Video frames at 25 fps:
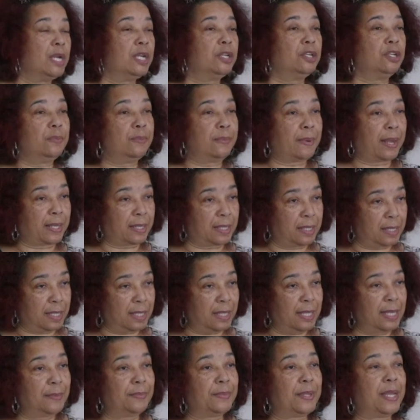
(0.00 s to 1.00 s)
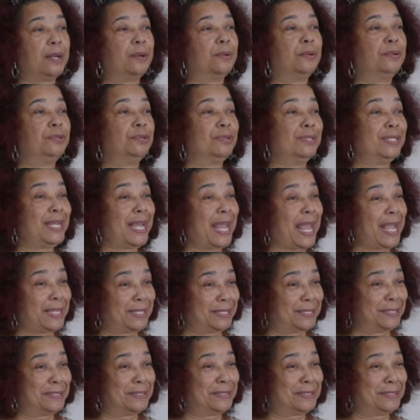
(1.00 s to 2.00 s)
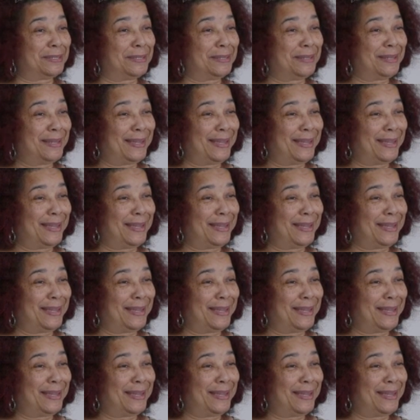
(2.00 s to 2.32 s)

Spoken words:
you might could claim that on your taxes